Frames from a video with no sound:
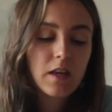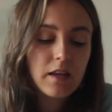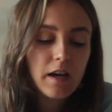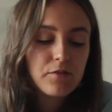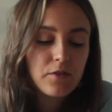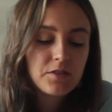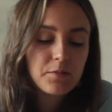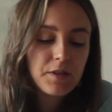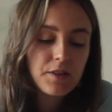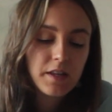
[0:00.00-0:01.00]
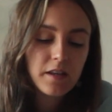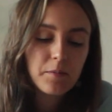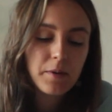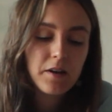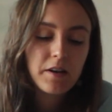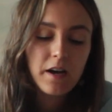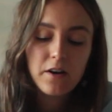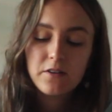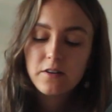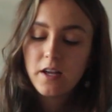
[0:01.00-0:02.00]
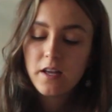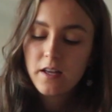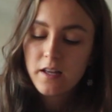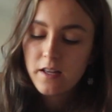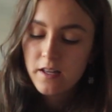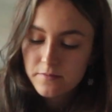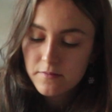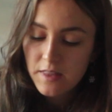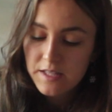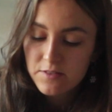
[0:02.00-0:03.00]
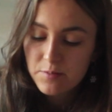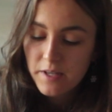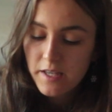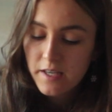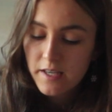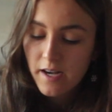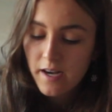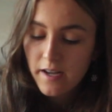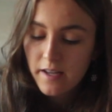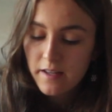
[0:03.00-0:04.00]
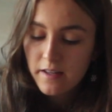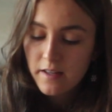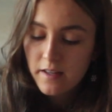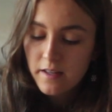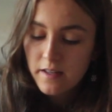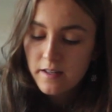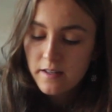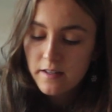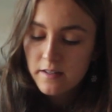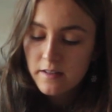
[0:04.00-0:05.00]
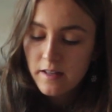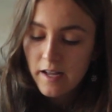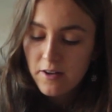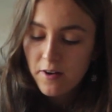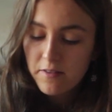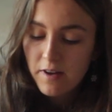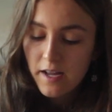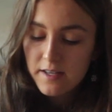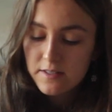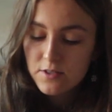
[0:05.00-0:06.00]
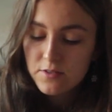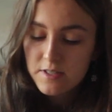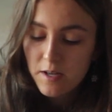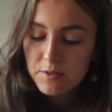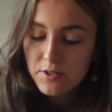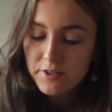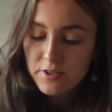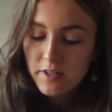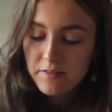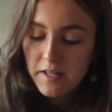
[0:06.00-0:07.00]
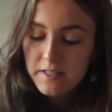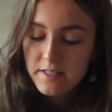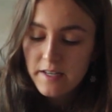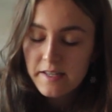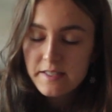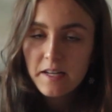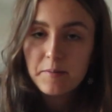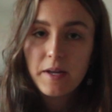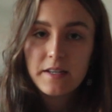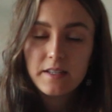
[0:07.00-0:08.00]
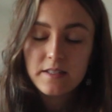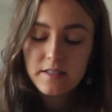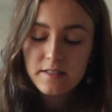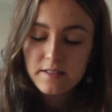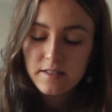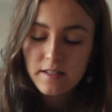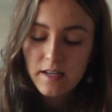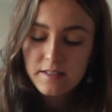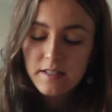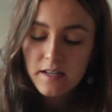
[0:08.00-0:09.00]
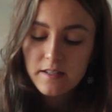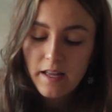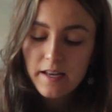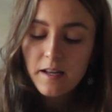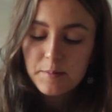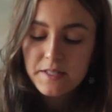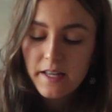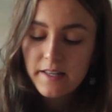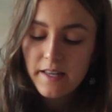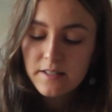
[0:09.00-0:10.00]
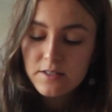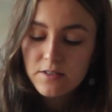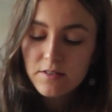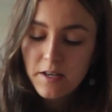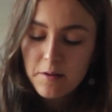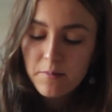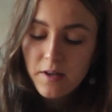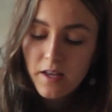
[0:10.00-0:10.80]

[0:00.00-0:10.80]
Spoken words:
I've also been thinking about how this week I got invited to some social events, and I did end up saying yes to them,